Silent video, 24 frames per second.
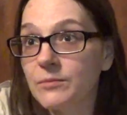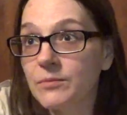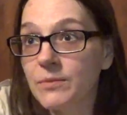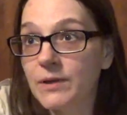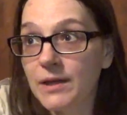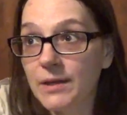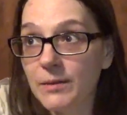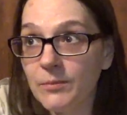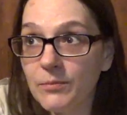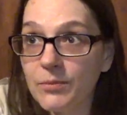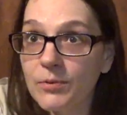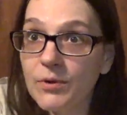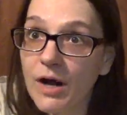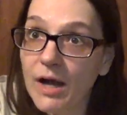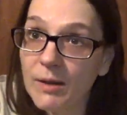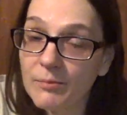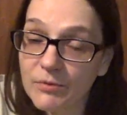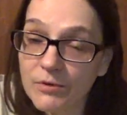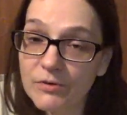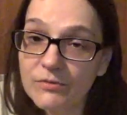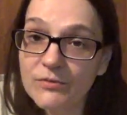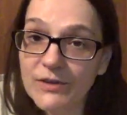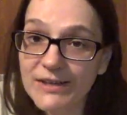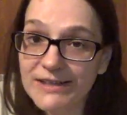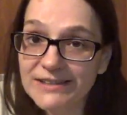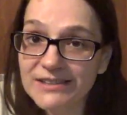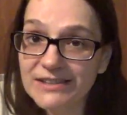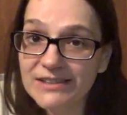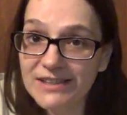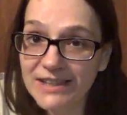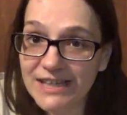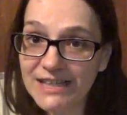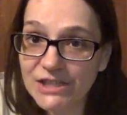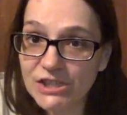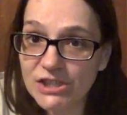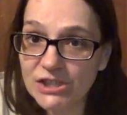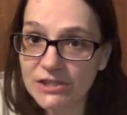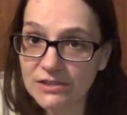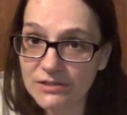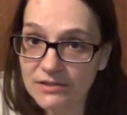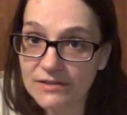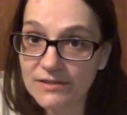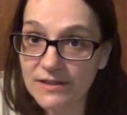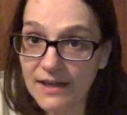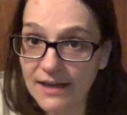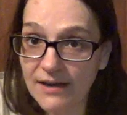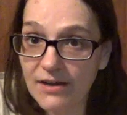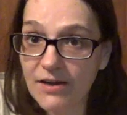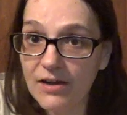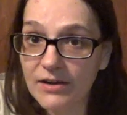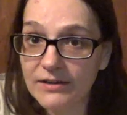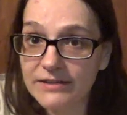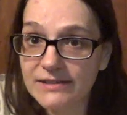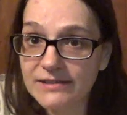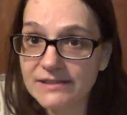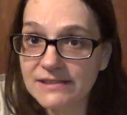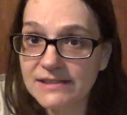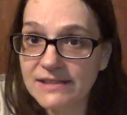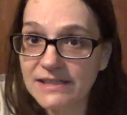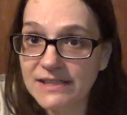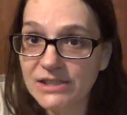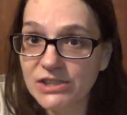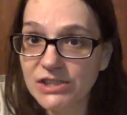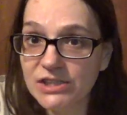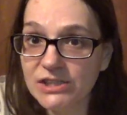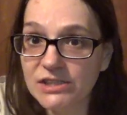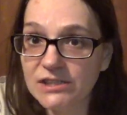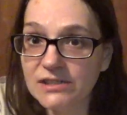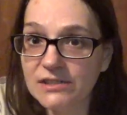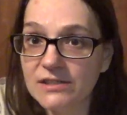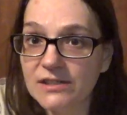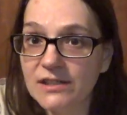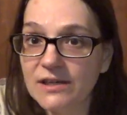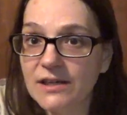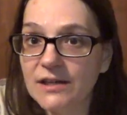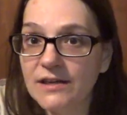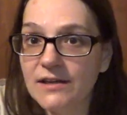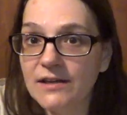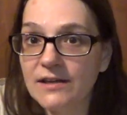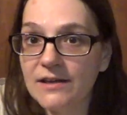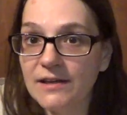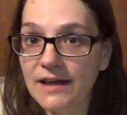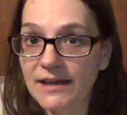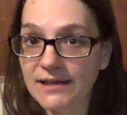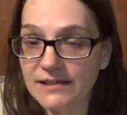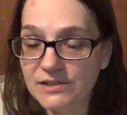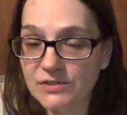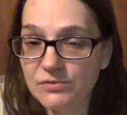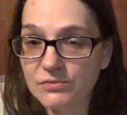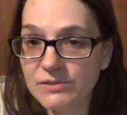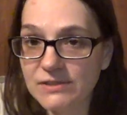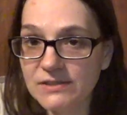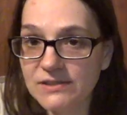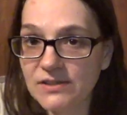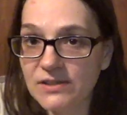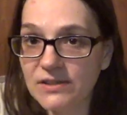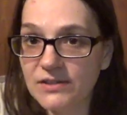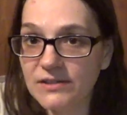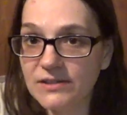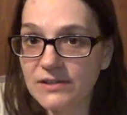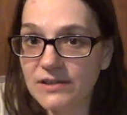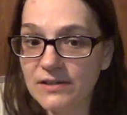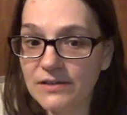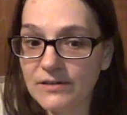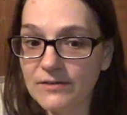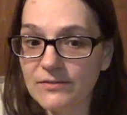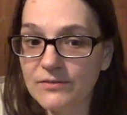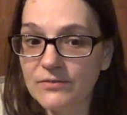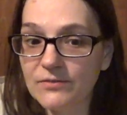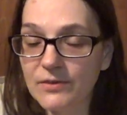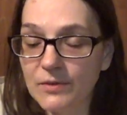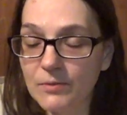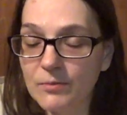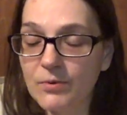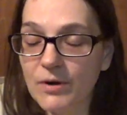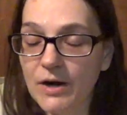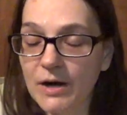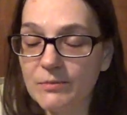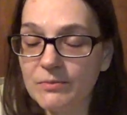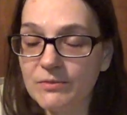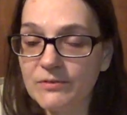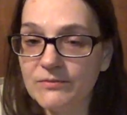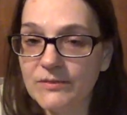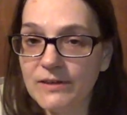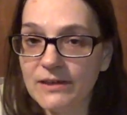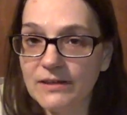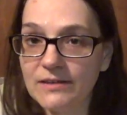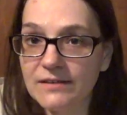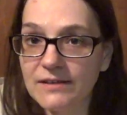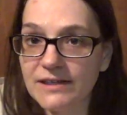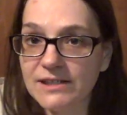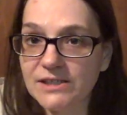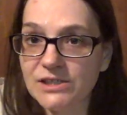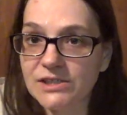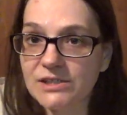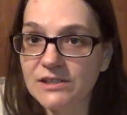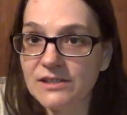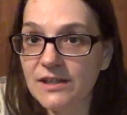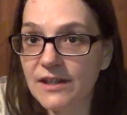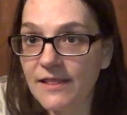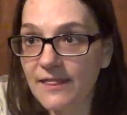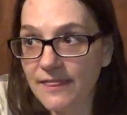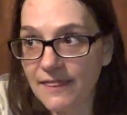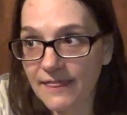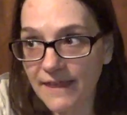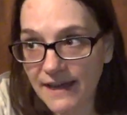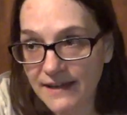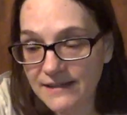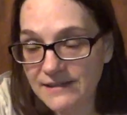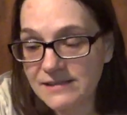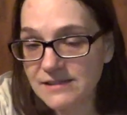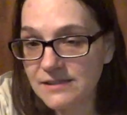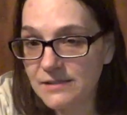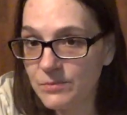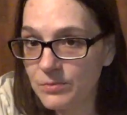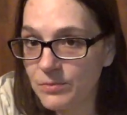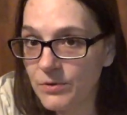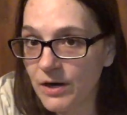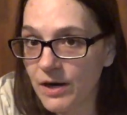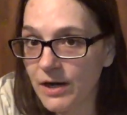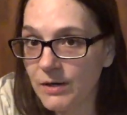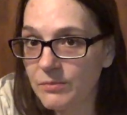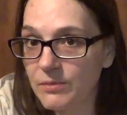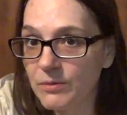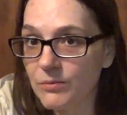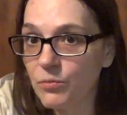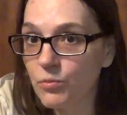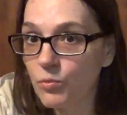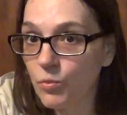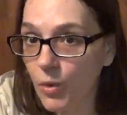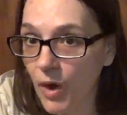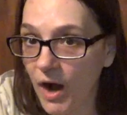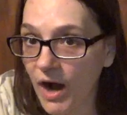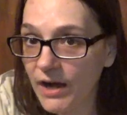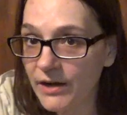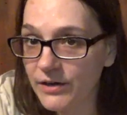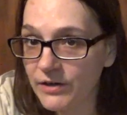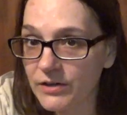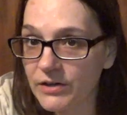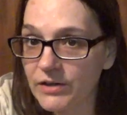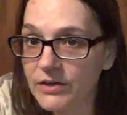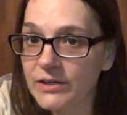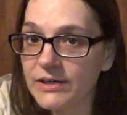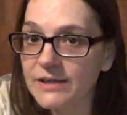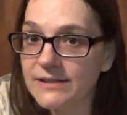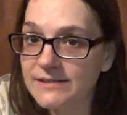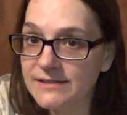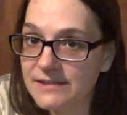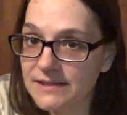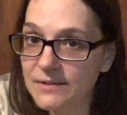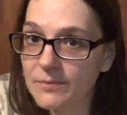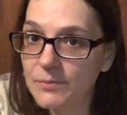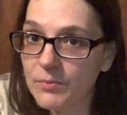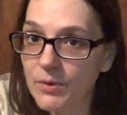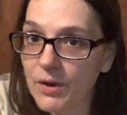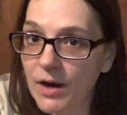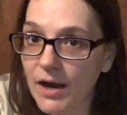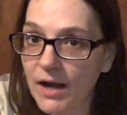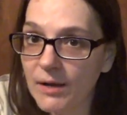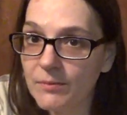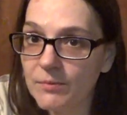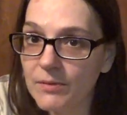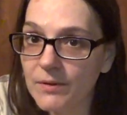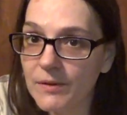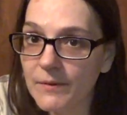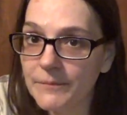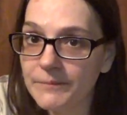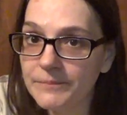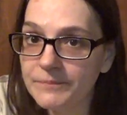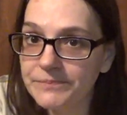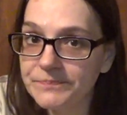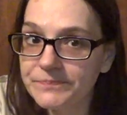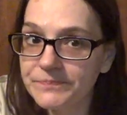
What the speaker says: Improper ventilation, that condensation as a result of improper ventilation, that's the problem. Water is the problem.